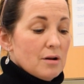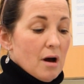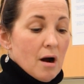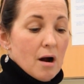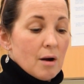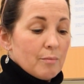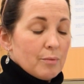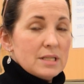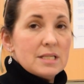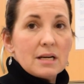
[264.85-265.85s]
are
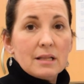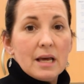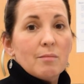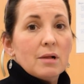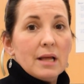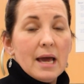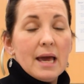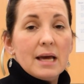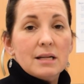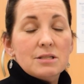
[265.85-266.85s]
printing a label
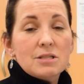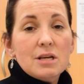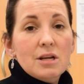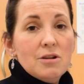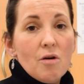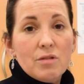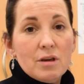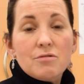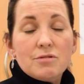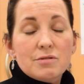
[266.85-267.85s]
and know that
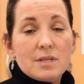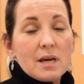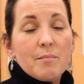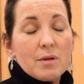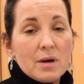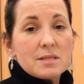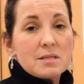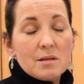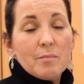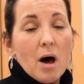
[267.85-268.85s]
you're using up the rest
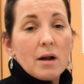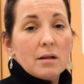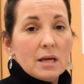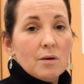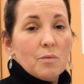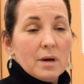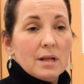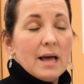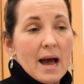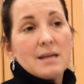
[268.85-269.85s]
of the bottle, it
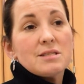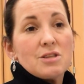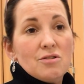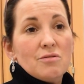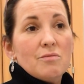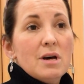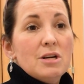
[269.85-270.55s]
will ask you,